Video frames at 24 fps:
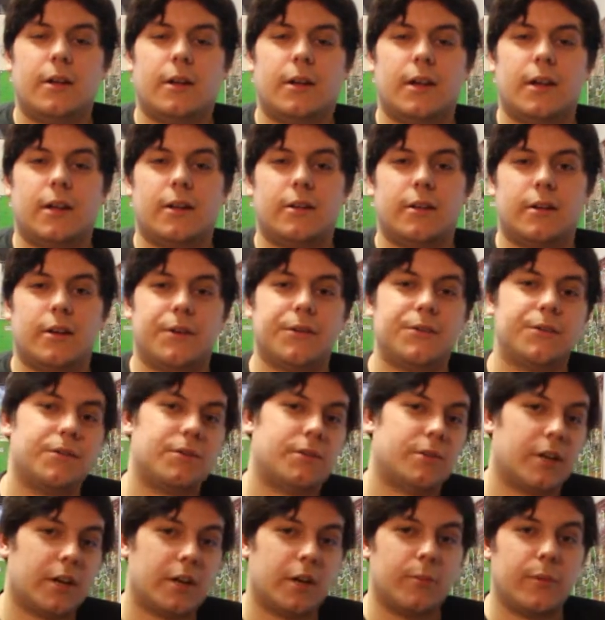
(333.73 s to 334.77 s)
And
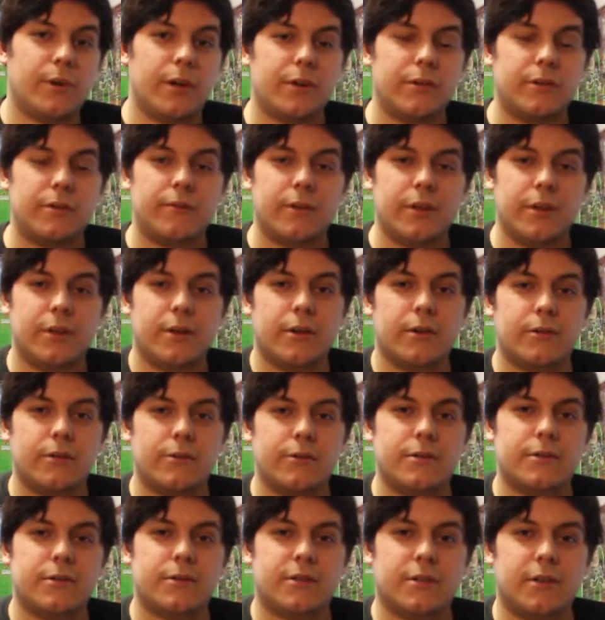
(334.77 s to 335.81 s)
check out my other
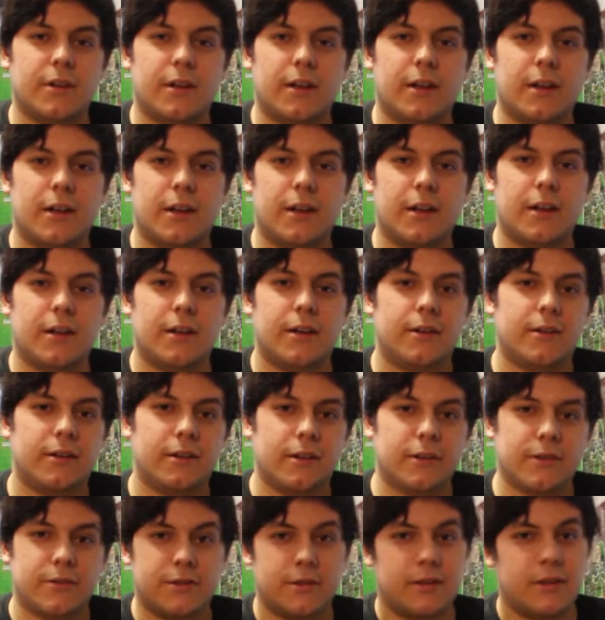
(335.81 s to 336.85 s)
videos, and
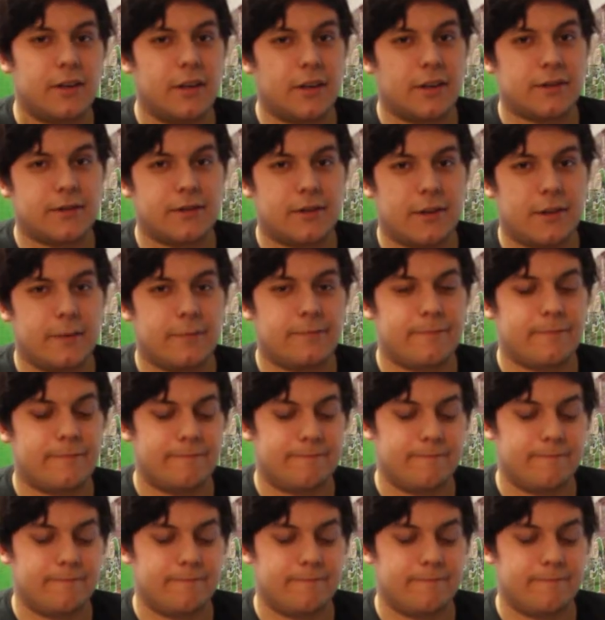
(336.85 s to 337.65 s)
I'll see you next time.